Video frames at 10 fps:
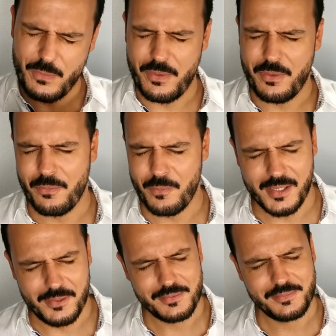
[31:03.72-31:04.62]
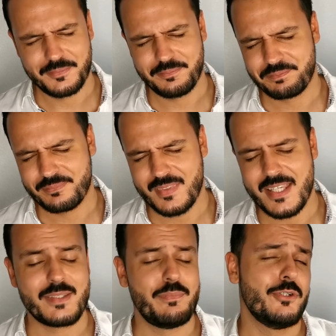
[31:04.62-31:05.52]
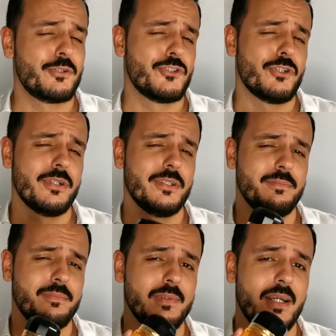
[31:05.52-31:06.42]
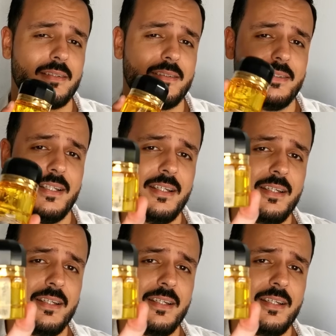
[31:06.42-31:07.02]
Oh wow. It's pure joy. Like